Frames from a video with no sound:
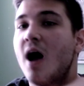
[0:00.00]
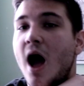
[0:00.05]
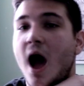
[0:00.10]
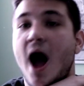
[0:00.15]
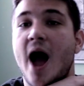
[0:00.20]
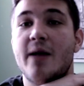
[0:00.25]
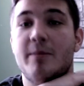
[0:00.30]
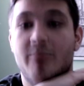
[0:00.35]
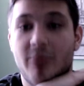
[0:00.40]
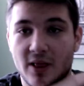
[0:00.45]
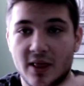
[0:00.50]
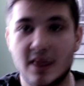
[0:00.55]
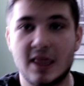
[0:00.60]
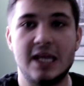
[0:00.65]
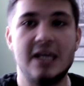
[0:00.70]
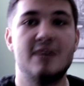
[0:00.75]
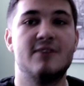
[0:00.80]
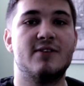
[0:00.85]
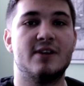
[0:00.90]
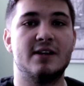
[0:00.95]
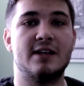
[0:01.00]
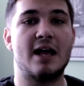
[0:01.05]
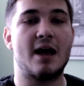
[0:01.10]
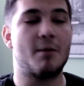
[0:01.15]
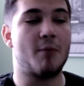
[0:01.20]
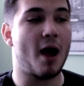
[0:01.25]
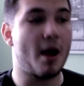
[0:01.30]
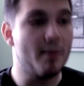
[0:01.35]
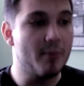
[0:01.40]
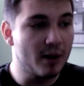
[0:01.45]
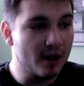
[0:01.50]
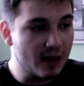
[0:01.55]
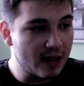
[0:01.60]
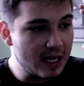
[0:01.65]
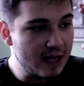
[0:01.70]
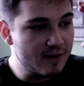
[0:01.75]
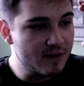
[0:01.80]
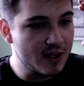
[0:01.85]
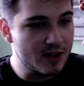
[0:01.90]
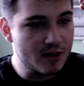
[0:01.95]
I believe in them. I
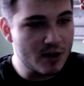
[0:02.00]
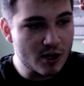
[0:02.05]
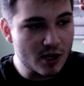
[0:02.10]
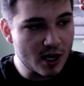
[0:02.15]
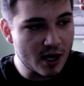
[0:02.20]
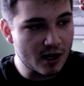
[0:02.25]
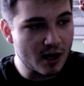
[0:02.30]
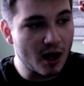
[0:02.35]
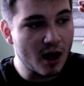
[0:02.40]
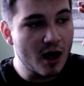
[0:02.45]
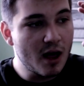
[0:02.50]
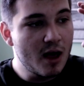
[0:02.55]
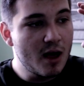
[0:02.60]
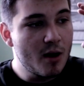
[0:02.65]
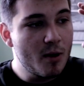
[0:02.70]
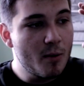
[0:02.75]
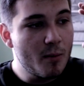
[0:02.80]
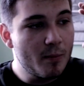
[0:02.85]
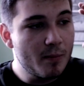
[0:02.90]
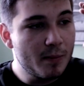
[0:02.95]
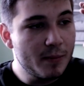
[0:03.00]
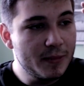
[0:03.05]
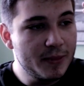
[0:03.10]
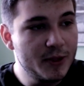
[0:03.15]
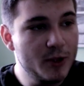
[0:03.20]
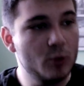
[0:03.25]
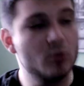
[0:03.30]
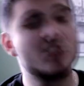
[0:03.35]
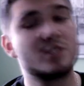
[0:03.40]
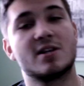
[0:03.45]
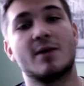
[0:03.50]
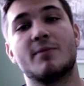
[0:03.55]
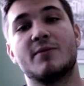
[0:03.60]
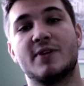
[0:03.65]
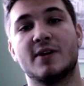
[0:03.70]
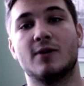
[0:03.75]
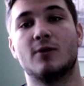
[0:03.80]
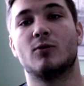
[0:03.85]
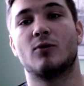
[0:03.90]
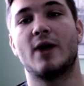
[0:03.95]
believe that they're gonna do
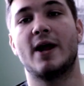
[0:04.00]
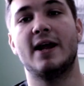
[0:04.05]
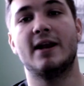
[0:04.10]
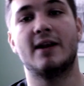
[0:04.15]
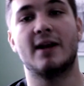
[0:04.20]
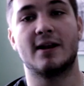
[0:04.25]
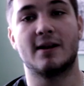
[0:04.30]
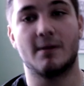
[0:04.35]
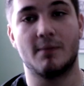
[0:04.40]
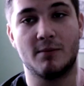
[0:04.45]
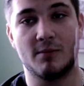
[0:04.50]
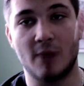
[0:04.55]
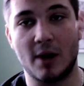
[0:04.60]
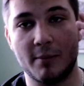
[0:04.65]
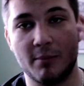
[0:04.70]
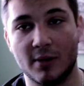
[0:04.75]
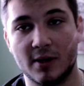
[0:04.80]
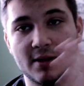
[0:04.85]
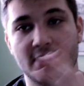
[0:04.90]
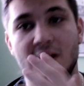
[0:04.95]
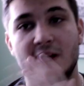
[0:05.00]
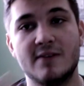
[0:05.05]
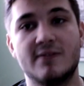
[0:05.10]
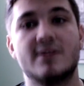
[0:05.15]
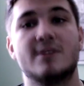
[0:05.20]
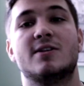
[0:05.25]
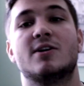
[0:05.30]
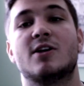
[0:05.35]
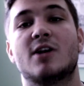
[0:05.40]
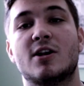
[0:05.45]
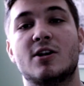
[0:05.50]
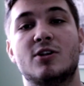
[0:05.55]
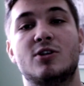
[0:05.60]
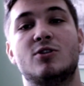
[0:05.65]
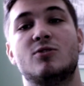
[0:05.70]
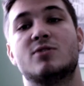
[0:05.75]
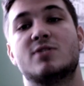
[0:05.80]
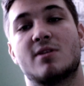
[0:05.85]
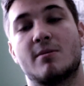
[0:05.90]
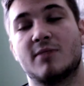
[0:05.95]
something great, and I believe that they're gonna
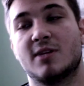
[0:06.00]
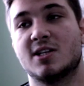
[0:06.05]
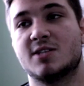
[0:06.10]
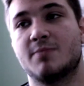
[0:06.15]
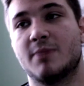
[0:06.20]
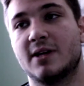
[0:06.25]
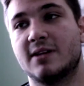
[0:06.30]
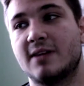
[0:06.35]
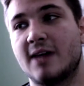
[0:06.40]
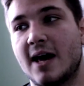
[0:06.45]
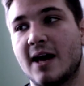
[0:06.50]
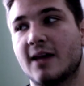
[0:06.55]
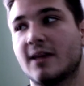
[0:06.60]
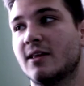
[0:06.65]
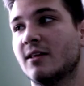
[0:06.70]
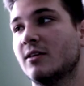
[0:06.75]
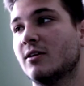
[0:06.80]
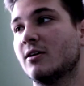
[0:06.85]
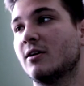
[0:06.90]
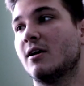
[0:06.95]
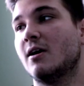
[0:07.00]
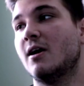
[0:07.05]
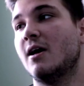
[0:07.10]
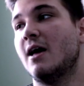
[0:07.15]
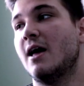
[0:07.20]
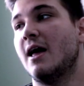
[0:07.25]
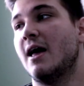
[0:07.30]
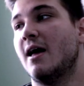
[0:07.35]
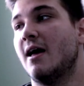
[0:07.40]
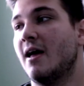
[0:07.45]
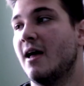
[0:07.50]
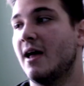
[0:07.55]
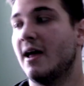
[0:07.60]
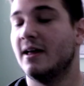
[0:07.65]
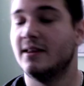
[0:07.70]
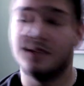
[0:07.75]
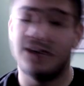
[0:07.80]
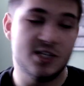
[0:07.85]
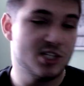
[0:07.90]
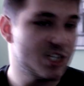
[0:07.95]
do something spectacular.
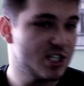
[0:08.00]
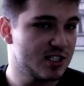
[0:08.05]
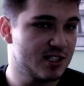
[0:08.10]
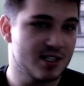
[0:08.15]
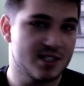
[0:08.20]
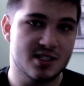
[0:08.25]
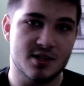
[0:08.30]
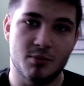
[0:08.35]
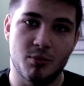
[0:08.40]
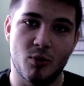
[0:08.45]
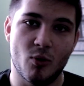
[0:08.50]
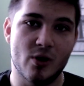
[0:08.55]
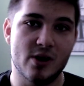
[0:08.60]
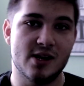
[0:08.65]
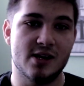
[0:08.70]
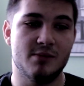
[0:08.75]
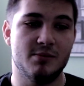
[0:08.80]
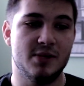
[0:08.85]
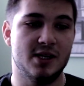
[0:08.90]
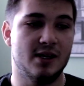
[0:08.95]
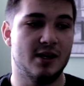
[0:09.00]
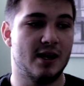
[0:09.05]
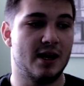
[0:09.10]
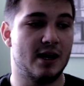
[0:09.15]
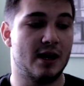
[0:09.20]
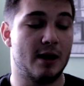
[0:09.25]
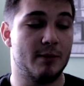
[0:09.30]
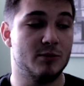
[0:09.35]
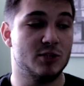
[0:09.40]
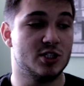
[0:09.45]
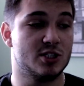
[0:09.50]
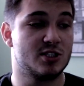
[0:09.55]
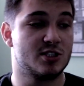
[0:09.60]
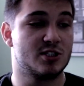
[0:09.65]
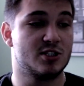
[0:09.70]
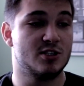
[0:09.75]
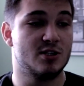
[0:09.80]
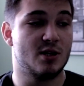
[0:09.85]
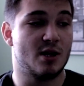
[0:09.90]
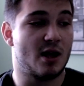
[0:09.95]
And they just disappointed me, and
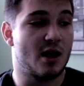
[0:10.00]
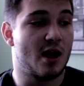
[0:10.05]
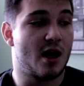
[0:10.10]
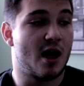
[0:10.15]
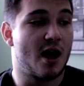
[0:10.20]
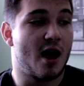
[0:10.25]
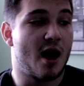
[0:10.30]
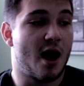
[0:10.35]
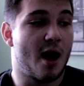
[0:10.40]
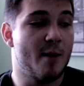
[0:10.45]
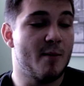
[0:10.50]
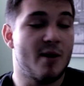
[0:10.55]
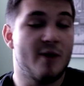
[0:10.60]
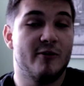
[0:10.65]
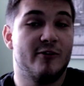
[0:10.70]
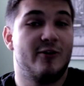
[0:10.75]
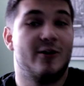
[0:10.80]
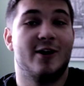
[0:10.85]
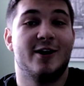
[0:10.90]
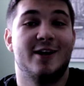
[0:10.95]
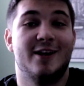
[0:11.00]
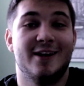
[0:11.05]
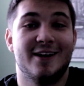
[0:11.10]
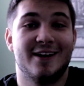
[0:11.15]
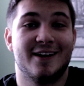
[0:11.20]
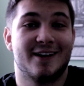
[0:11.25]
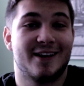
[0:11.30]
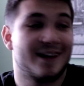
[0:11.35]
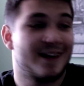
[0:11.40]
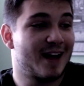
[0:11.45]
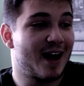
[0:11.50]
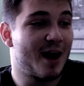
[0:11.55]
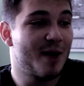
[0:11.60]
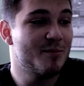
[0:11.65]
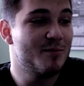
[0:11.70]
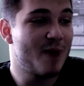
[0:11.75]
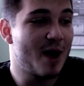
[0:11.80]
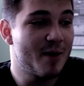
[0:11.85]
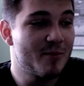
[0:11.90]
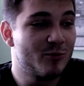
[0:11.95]
I'm fucking like
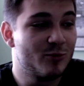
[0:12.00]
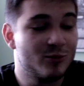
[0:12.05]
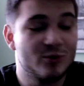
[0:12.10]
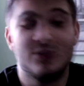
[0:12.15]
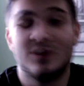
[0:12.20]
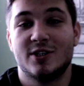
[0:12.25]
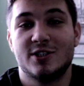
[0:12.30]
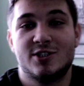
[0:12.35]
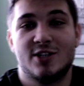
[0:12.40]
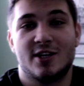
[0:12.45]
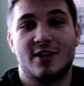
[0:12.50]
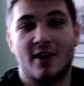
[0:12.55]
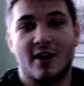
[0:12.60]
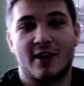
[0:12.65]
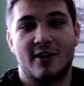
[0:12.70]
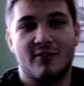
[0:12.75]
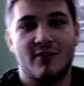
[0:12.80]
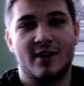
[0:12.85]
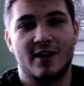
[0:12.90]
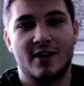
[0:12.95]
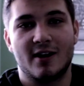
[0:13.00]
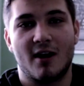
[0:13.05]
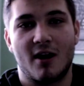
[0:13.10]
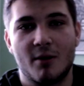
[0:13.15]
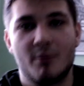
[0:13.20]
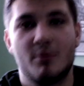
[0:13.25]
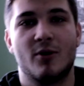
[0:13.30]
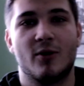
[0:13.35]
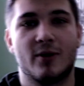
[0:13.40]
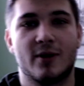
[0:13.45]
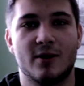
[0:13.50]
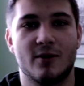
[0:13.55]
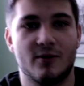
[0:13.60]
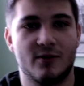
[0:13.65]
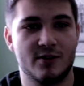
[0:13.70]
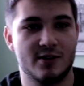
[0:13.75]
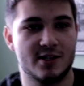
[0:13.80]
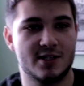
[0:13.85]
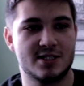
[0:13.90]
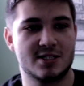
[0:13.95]
I'm legit like fucking heartbroken
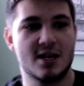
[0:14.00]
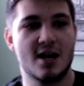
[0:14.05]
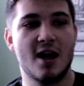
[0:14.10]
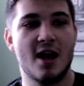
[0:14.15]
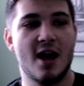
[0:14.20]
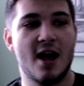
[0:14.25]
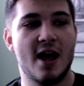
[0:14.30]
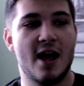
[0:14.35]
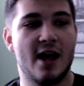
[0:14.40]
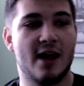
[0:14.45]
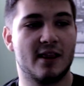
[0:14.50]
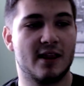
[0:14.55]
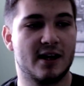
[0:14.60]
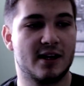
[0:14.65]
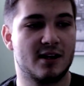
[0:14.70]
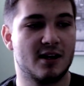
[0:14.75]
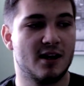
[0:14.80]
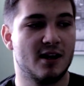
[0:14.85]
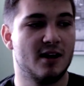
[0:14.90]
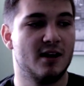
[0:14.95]
over this, and like